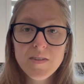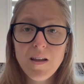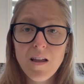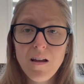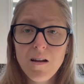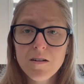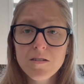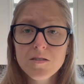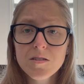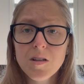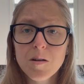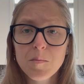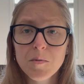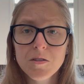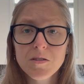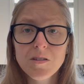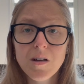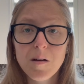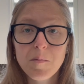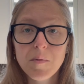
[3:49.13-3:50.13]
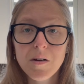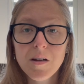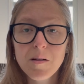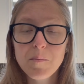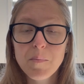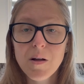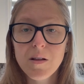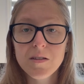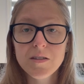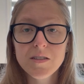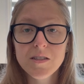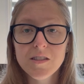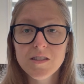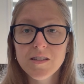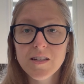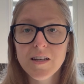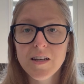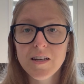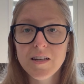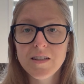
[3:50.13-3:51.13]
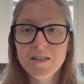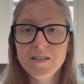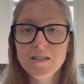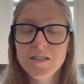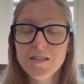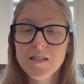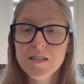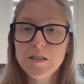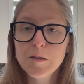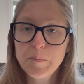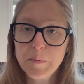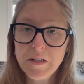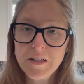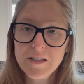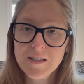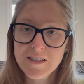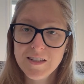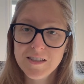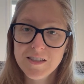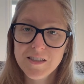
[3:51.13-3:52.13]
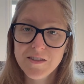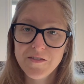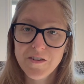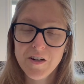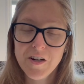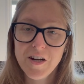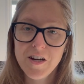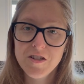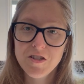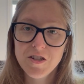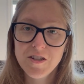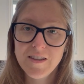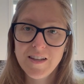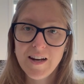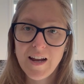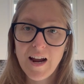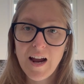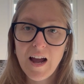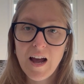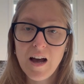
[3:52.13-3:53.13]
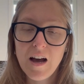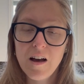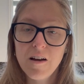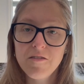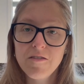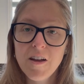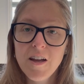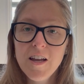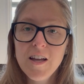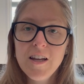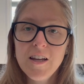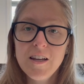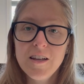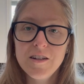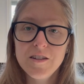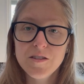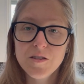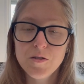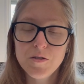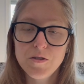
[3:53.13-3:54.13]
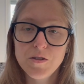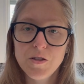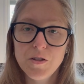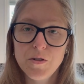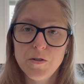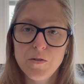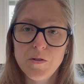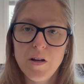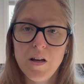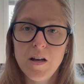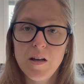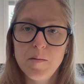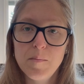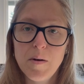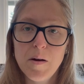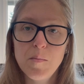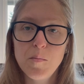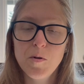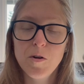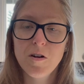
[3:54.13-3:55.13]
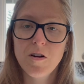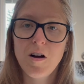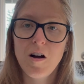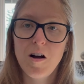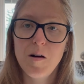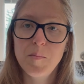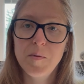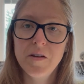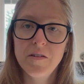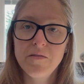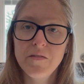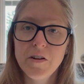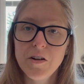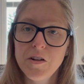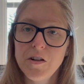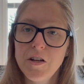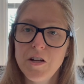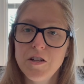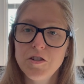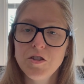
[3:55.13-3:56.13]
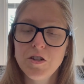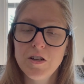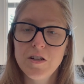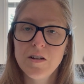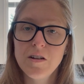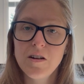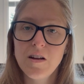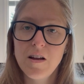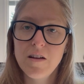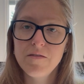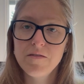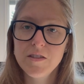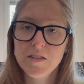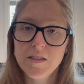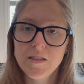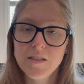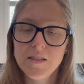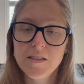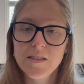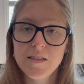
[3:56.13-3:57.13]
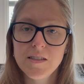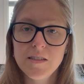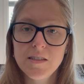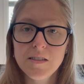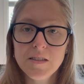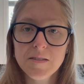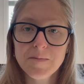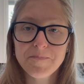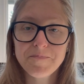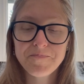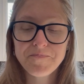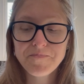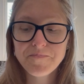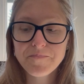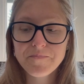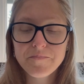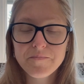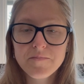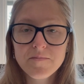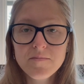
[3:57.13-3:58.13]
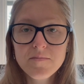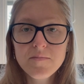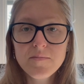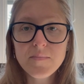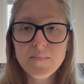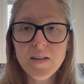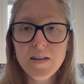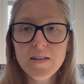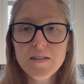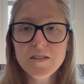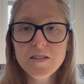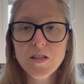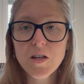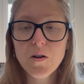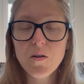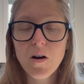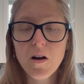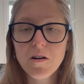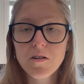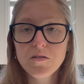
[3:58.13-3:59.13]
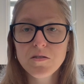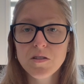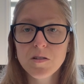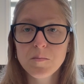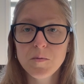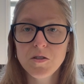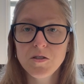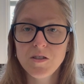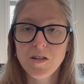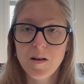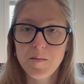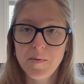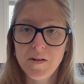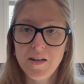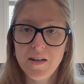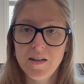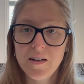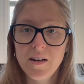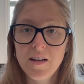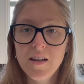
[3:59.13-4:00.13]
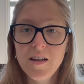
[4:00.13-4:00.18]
autosomal dominant polycystic kidney disease because that's the variation that I have. It is also a more common variation of this disease. And so autosomal dominant